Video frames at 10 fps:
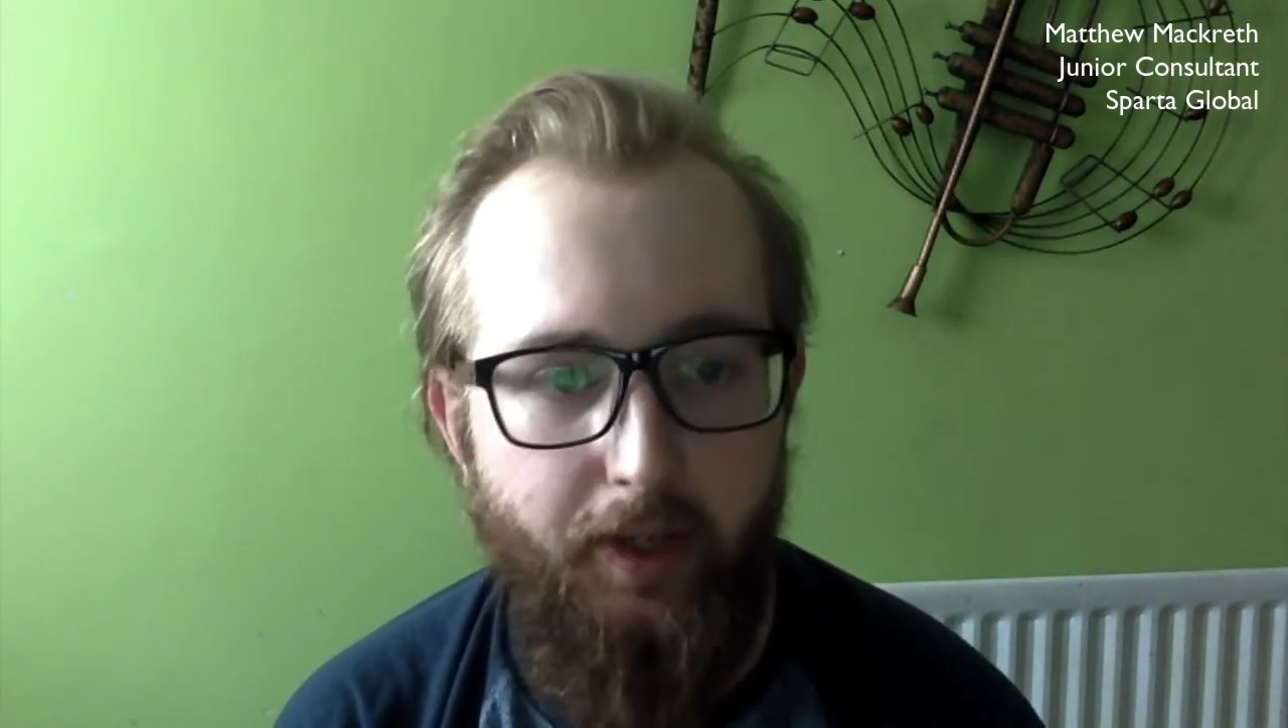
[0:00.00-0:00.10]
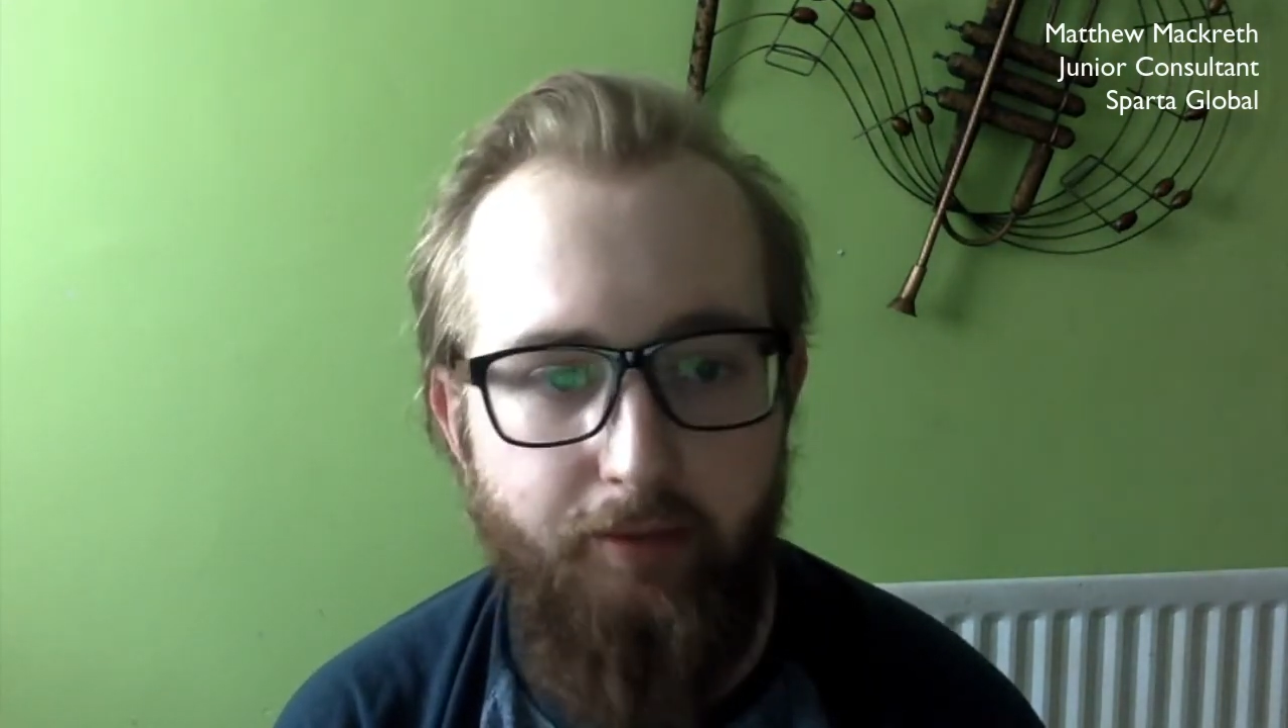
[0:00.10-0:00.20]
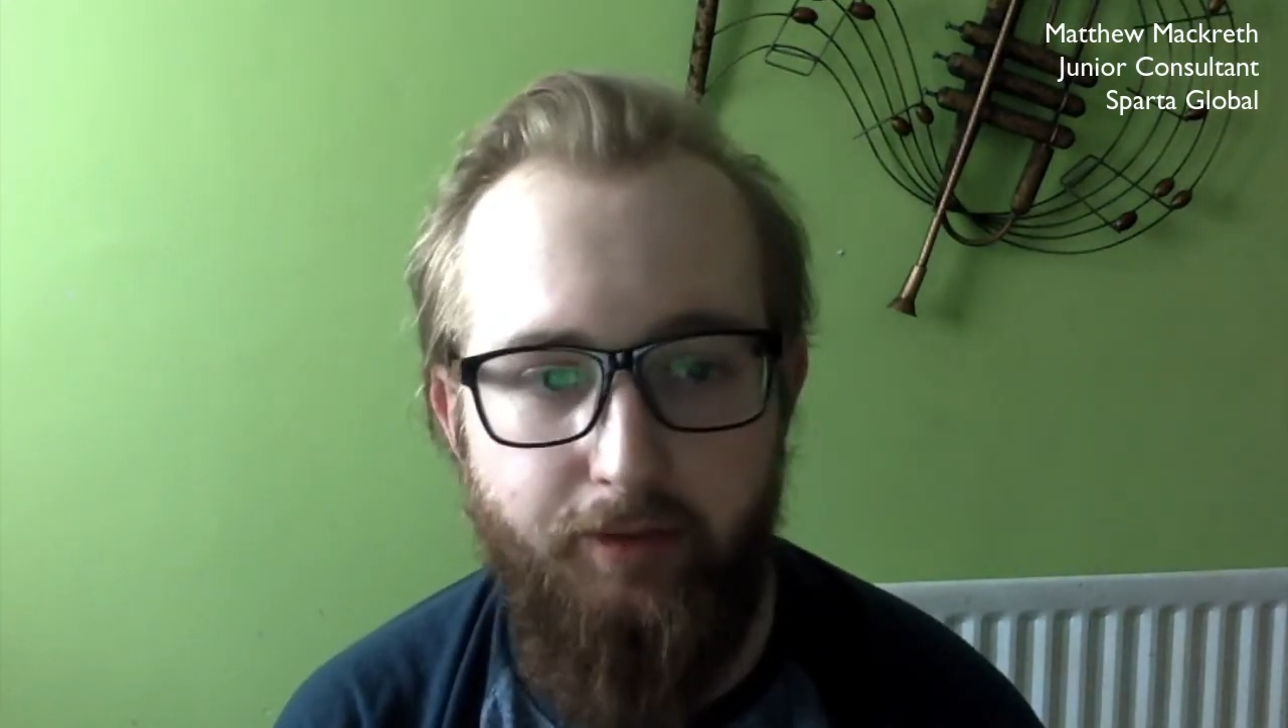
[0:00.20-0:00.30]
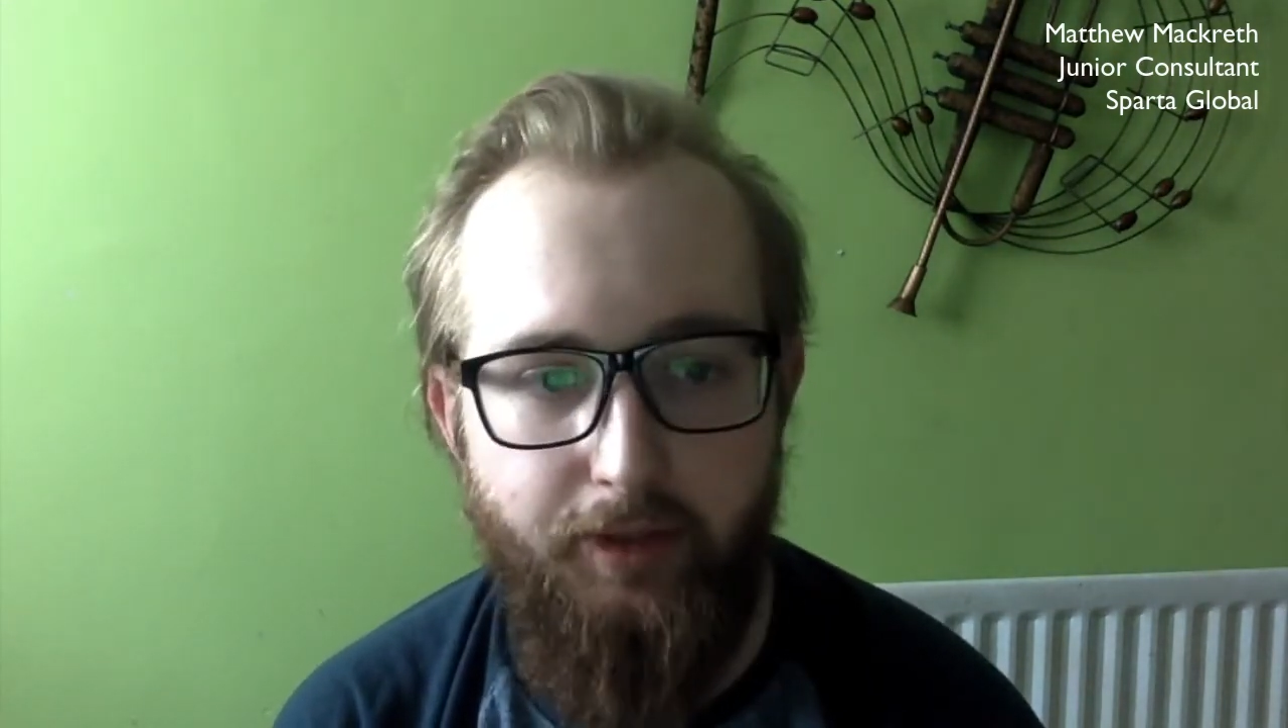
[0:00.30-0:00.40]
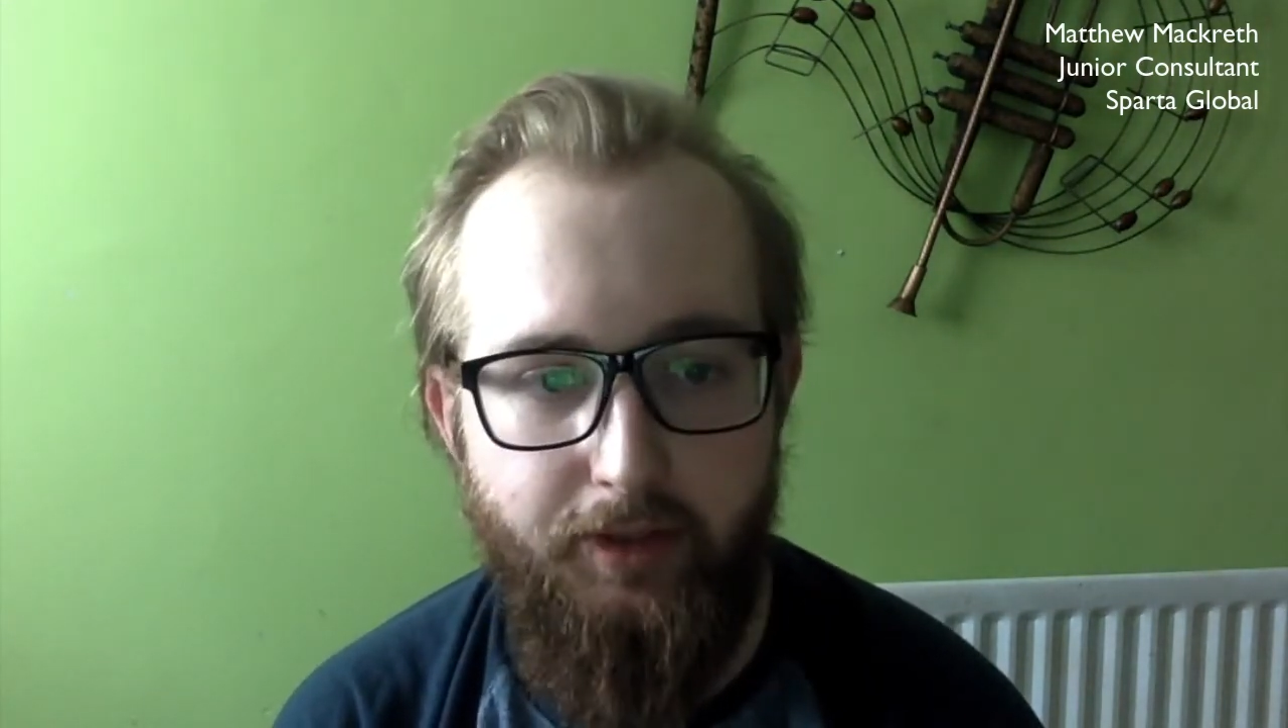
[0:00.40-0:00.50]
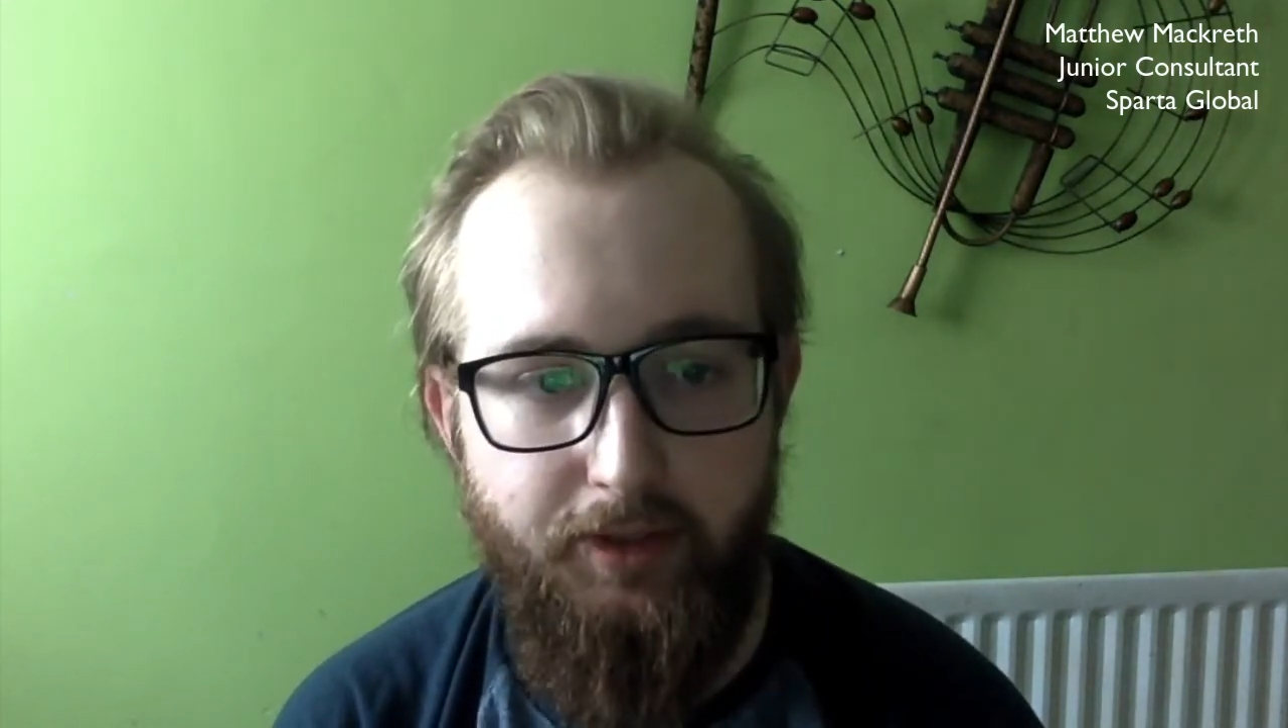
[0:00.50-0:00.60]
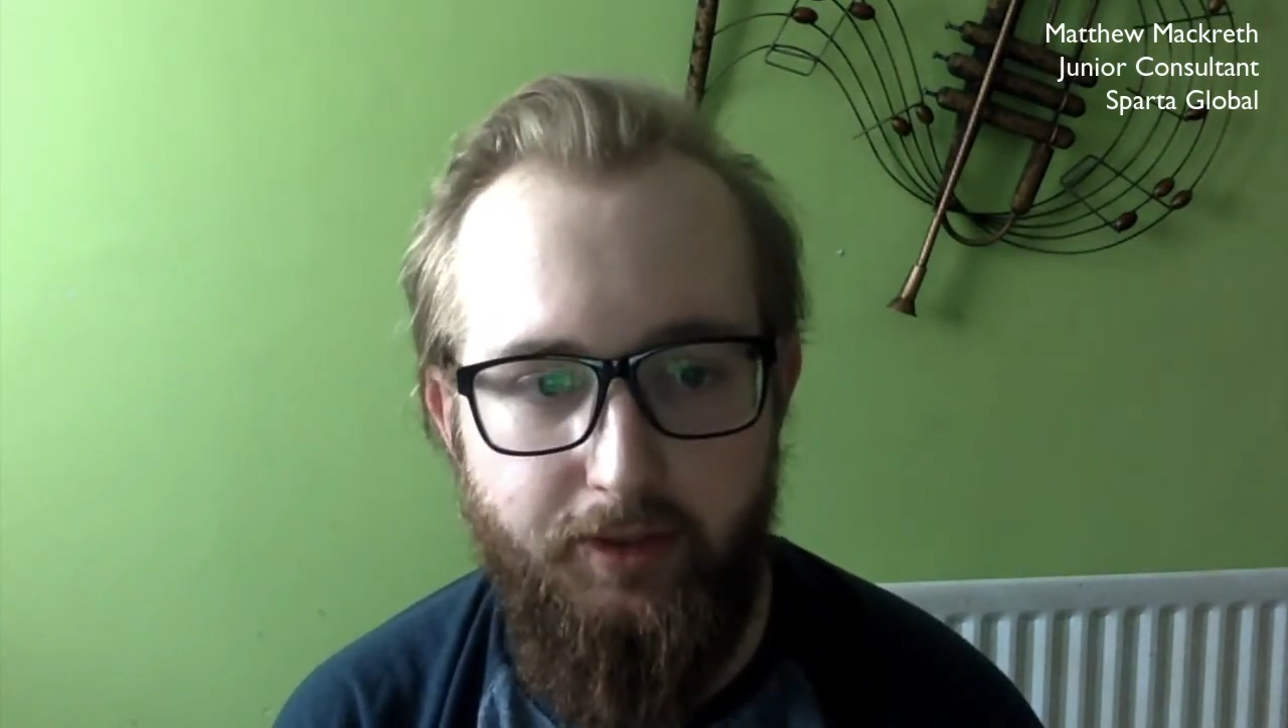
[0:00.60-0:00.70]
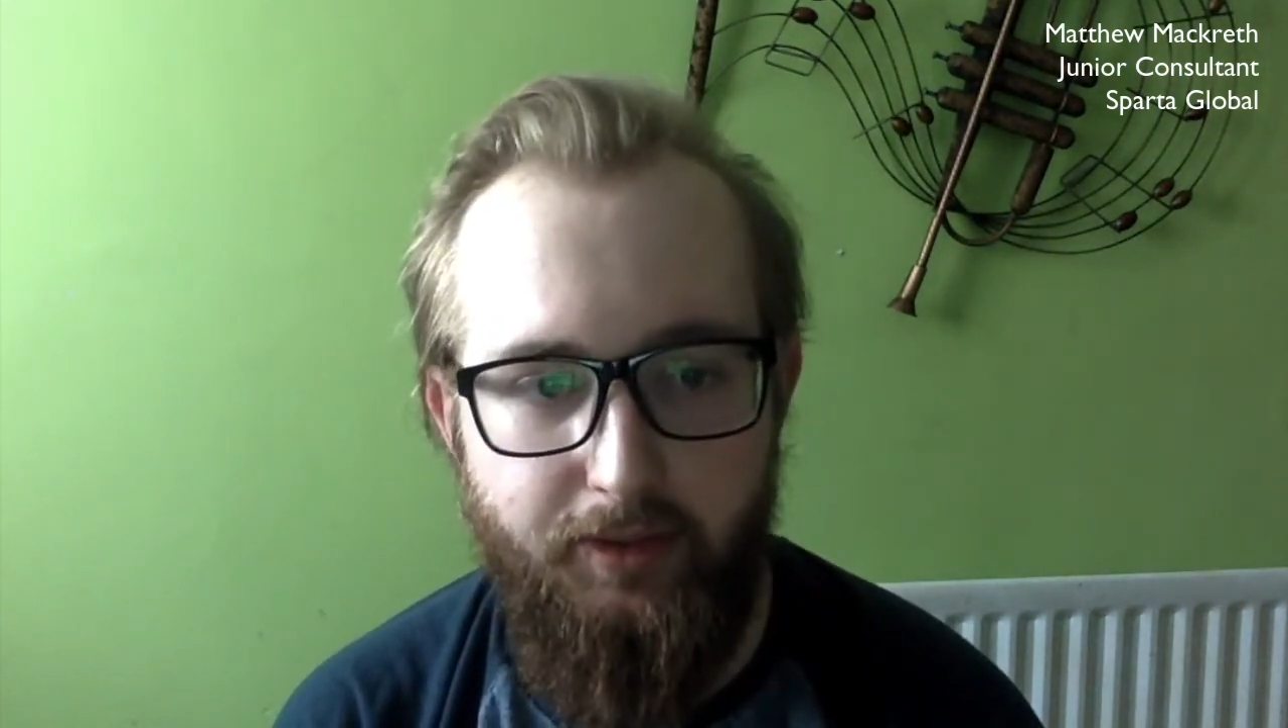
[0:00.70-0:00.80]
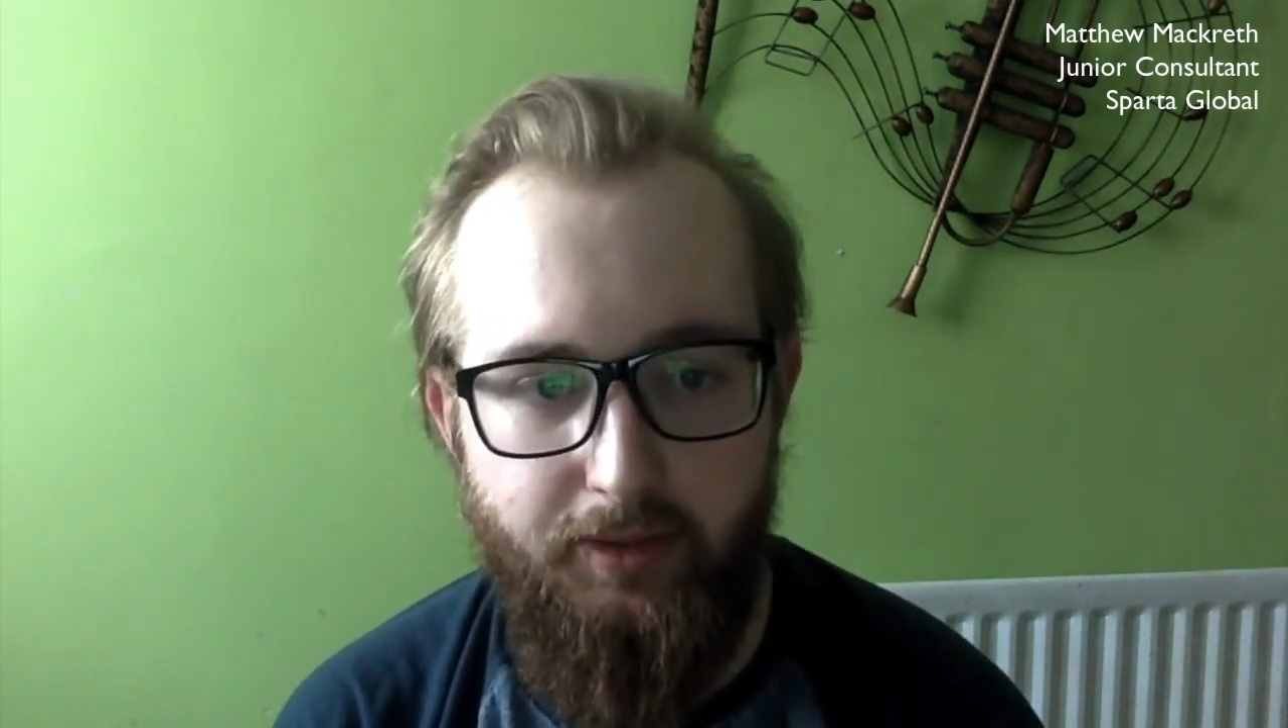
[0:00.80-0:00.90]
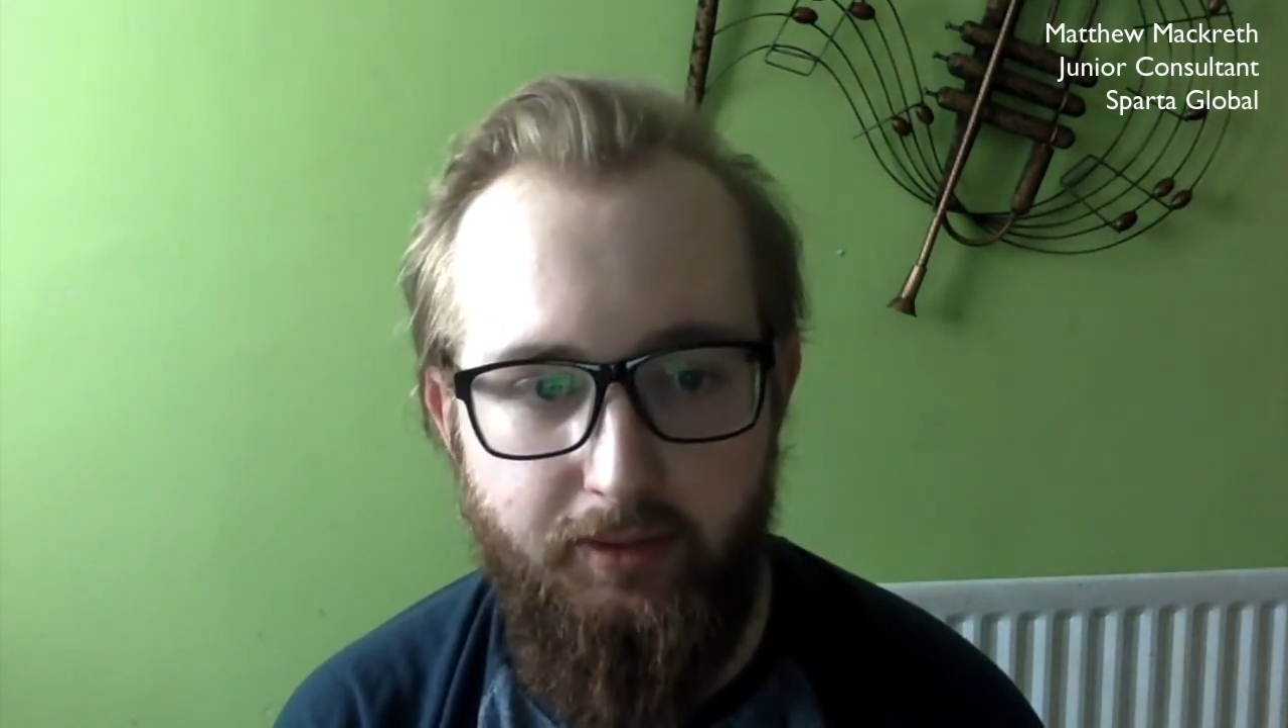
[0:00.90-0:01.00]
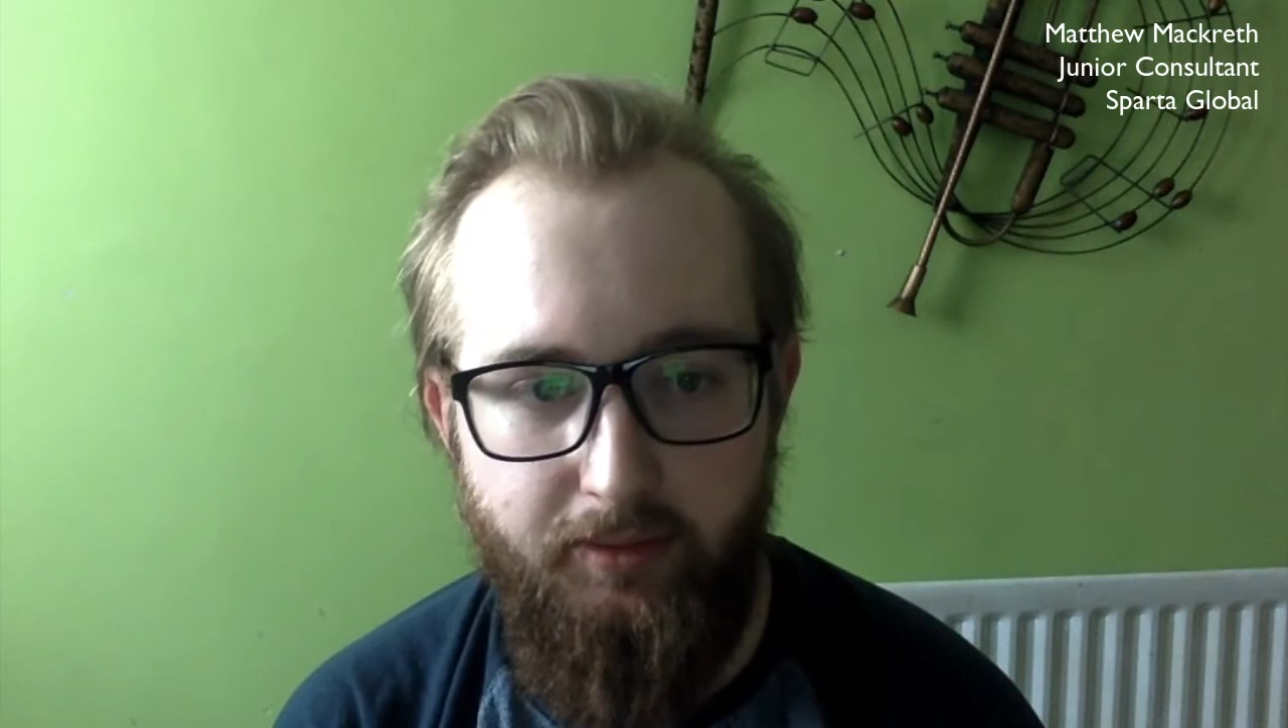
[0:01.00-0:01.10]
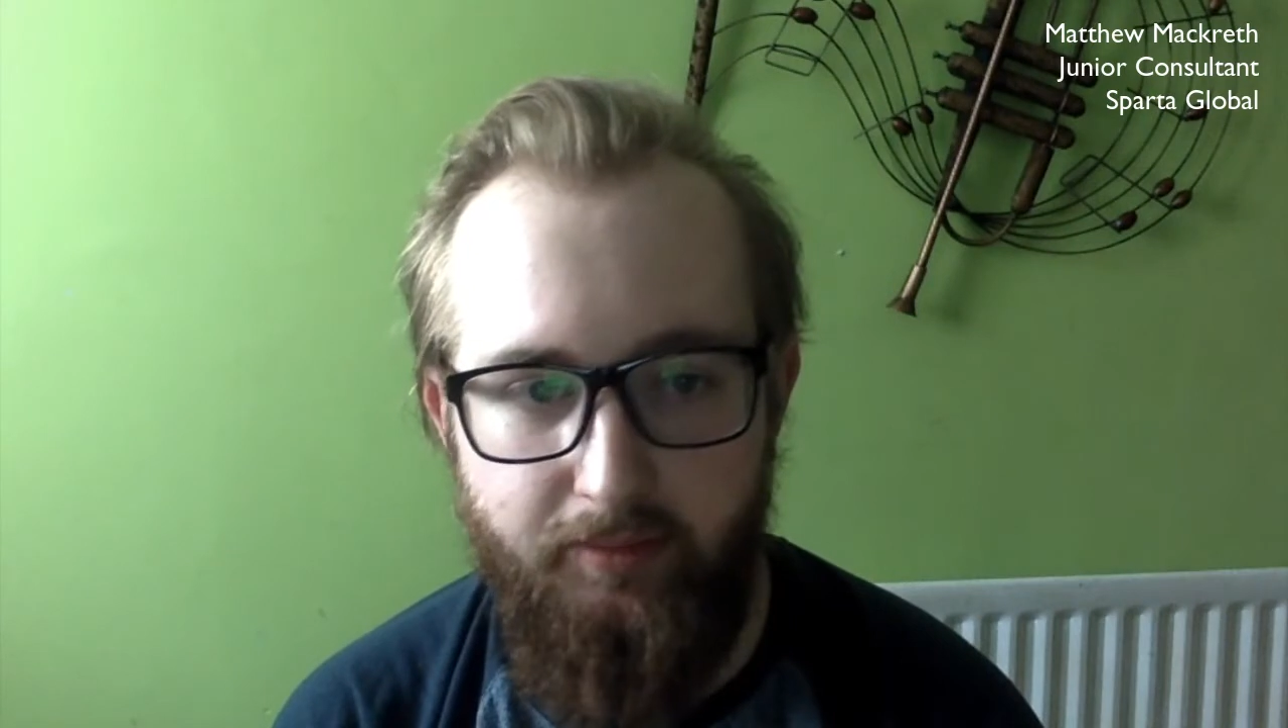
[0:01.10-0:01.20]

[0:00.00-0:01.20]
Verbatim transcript: confidence,